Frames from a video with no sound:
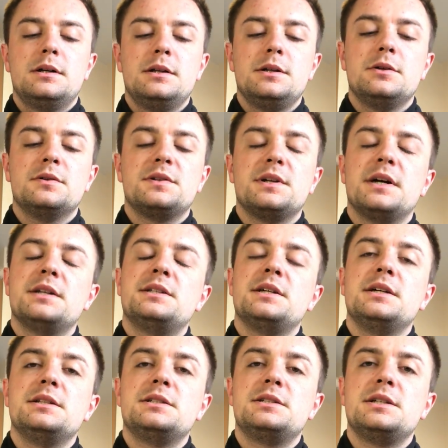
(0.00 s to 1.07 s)
the
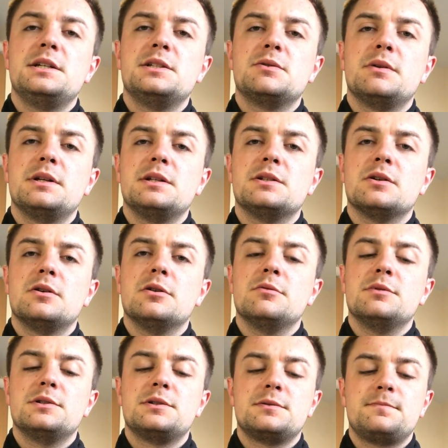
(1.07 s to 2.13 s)
Under-19s T20
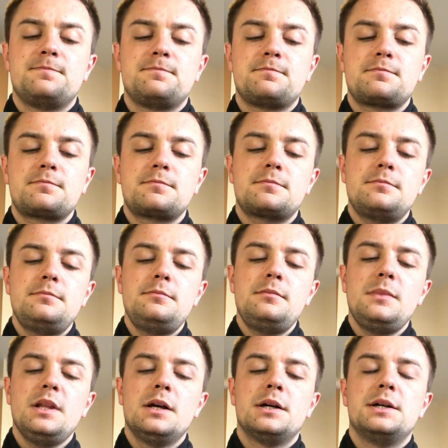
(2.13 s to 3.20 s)
tournaments.
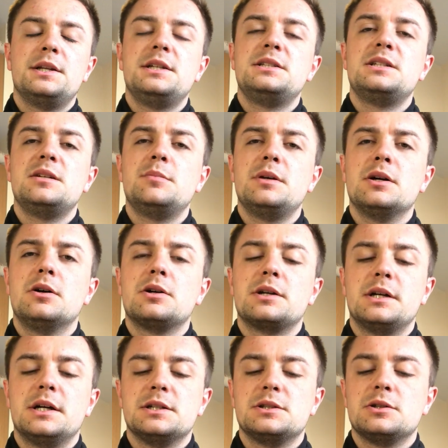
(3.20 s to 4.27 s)
An ECB
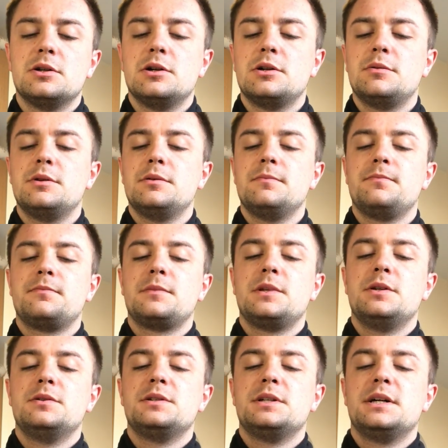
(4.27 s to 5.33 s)
organised tournament,
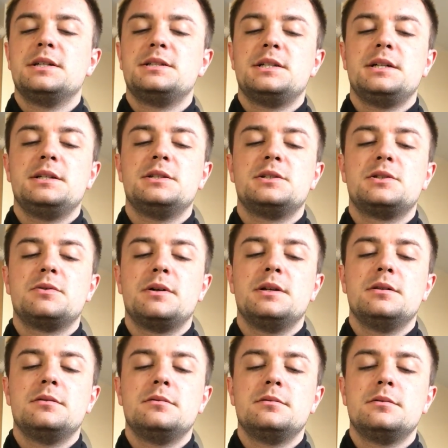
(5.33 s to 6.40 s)
the Under-19s
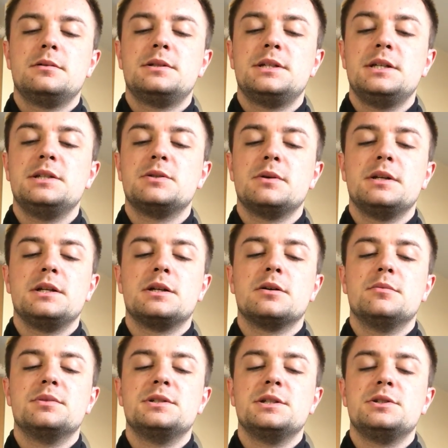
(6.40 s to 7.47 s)
T20
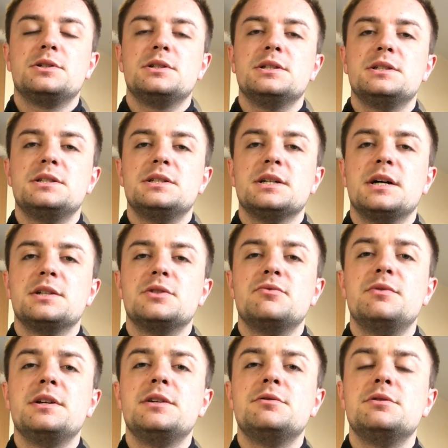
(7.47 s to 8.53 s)
competition is designed to
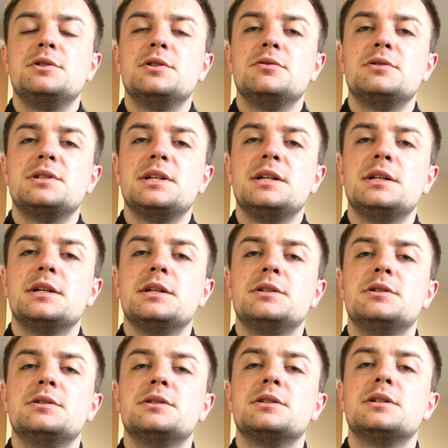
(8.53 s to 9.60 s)
reintroduce
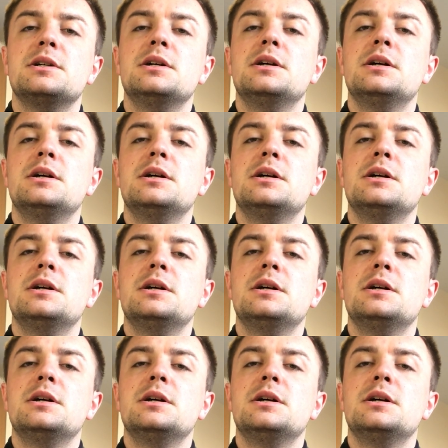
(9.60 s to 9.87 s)
teenagers